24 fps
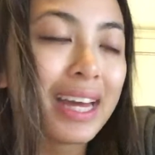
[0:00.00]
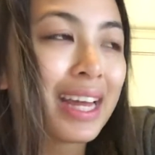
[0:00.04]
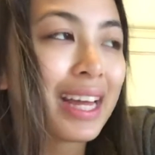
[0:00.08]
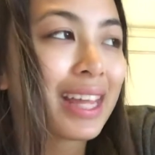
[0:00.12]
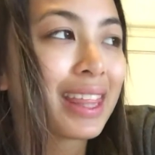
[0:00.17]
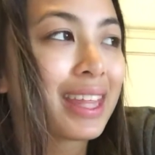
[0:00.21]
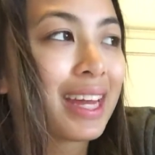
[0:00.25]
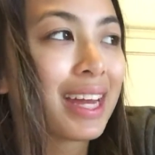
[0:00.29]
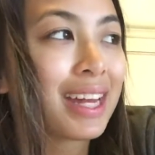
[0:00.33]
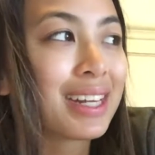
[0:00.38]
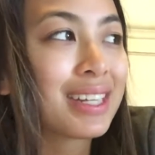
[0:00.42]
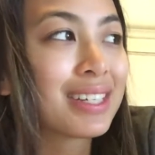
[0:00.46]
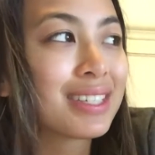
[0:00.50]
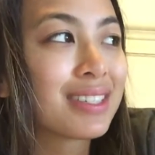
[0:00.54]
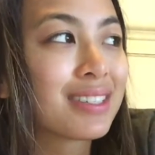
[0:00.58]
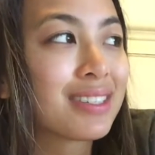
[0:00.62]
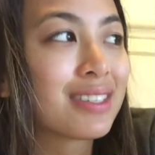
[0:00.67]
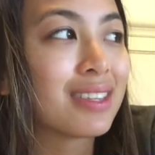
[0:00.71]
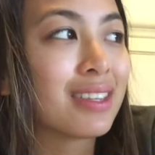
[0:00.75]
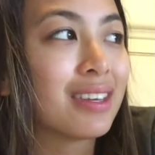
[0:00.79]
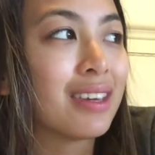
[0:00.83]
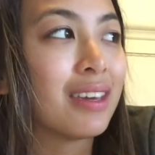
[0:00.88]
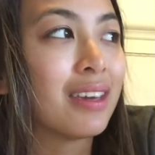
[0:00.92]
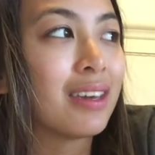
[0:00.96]
like that
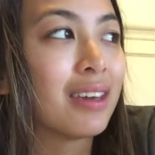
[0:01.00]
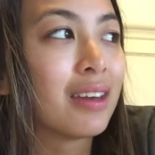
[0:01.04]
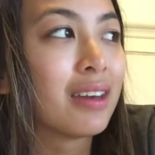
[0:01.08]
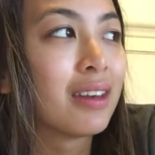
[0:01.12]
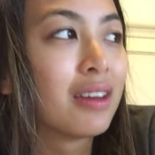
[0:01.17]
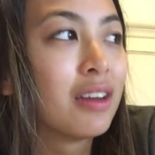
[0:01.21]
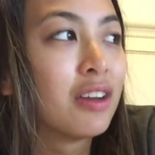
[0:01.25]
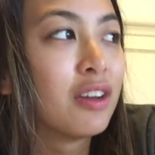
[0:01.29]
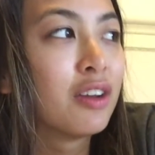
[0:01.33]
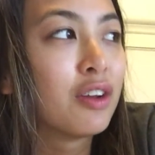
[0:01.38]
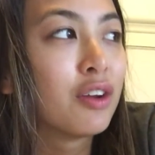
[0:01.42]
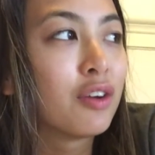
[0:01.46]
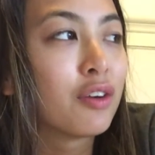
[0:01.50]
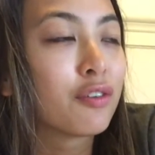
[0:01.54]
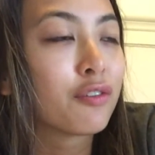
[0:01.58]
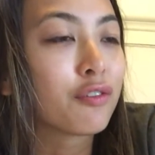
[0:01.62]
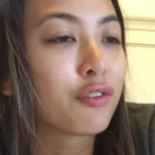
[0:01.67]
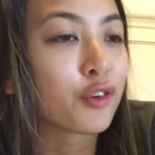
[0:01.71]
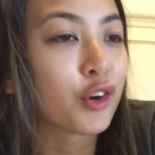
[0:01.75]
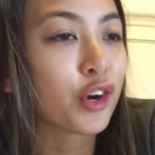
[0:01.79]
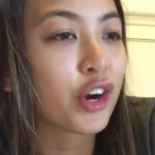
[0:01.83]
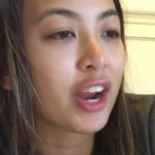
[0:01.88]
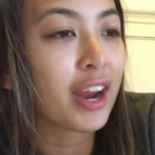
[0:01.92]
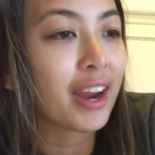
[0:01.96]
is the
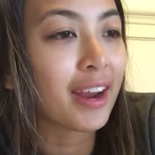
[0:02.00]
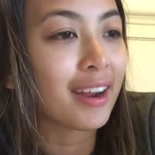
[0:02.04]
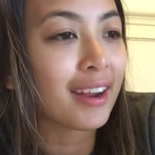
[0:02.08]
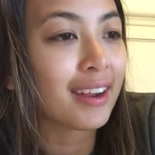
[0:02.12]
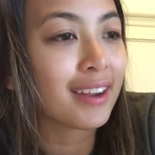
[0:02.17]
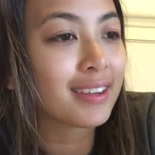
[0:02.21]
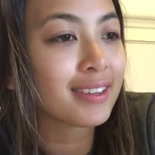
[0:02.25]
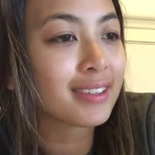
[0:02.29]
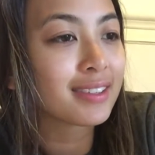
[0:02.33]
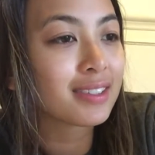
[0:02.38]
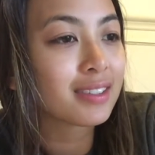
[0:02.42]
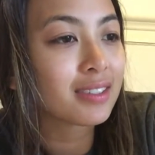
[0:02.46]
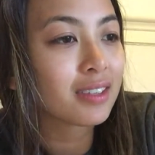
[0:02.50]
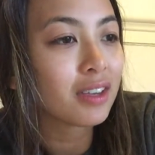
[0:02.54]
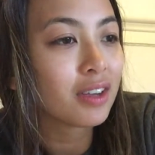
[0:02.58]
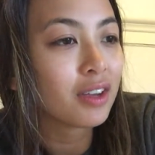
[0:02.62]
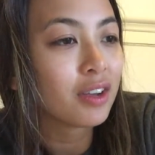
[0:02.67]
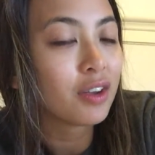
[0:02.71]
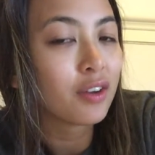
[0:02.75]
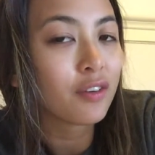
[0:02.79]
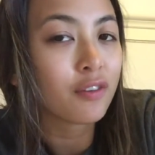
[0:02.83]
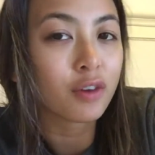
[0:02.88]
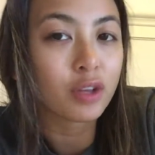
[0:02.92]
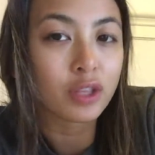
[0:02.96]
phrase
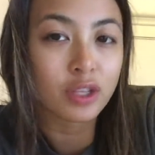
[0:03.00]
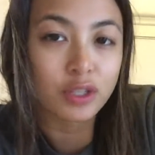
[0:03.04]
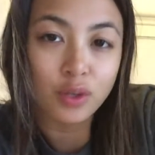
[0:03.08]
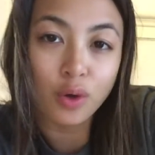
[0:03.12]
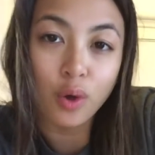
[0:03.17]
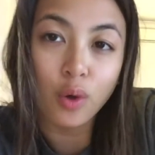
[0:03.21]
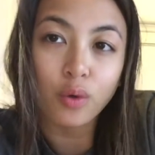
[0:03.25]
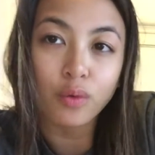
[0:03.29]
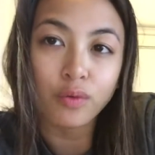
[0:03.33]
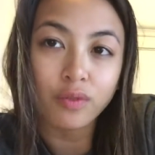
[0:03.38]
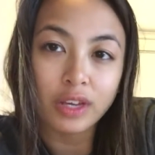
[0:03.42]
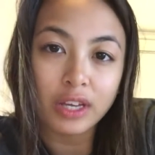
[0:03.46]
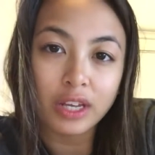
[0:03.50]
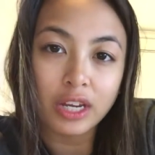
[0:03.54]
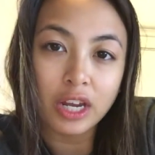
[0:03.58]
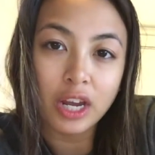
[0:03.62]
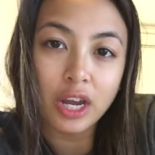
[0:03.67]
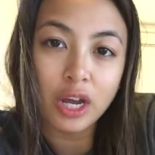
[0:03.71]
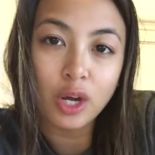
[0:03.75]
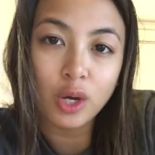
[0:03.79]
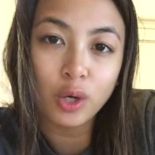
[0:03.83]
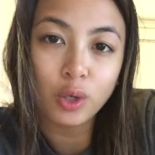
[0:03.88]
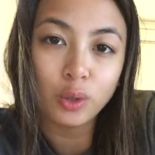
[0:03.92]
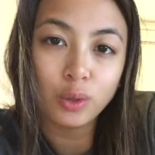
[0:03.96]
for this whole
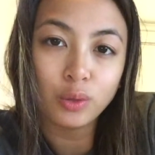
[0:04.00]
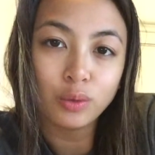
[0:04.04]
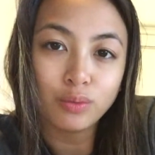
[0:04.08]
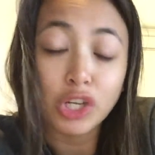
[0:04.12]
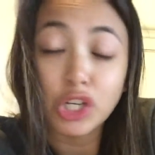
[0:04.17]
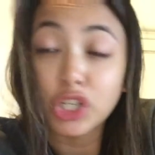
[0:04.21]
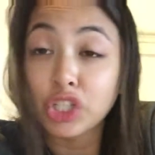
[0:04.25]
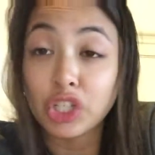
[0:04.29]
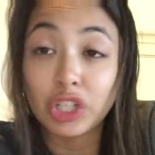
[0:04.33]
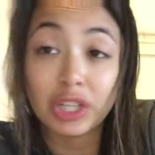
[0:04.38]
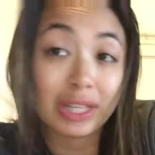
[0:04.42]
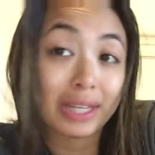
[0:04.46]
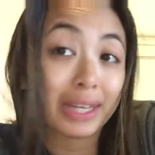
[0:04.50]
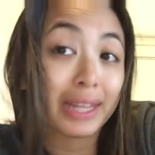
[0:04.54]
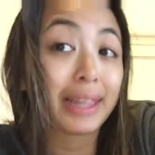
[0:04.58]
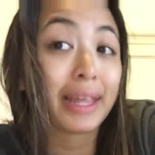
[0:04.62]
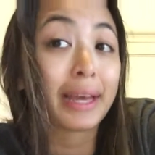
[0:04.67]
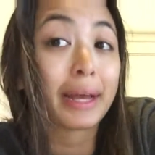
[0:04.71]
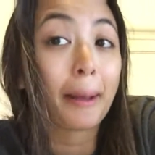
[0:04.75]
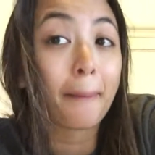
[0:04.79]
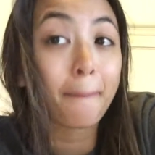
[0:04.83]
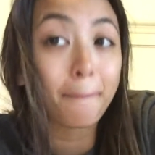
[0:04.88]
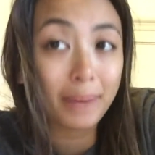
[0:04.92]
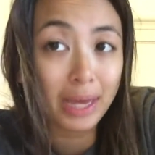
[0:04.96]
video. She looking
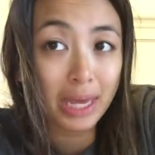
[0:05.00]
like a